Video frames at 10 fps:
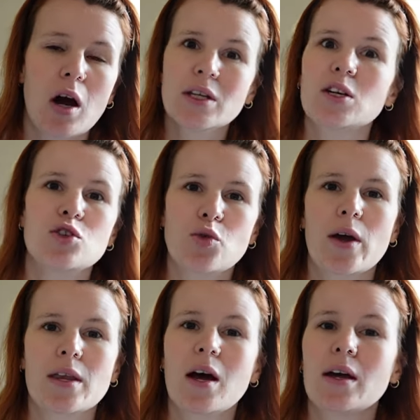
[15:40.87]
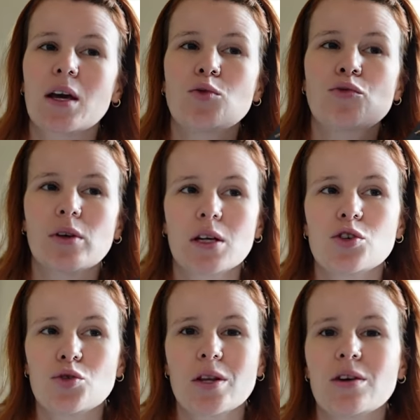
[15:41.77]
Really enjoying that. Like, I really
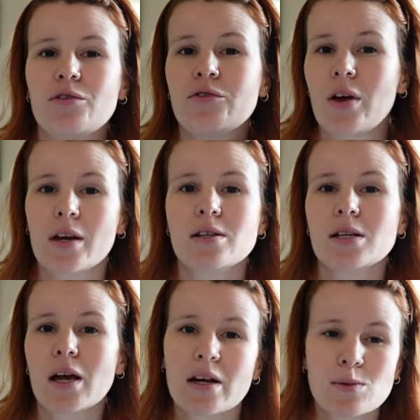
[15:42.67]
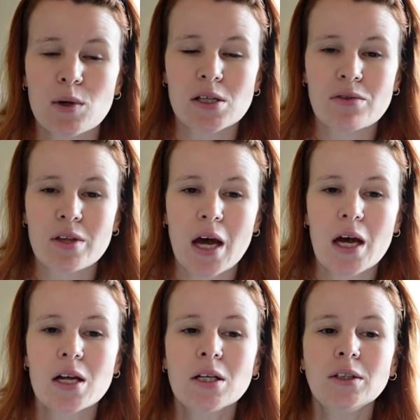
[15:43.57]
enjoyed the fantasy aspect of
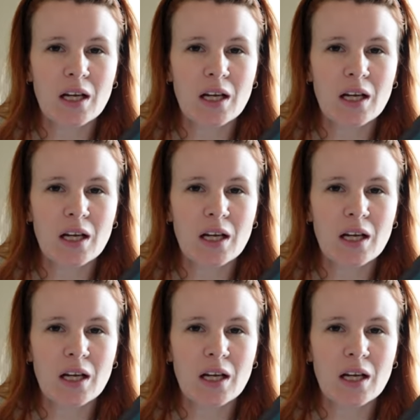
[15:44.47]
that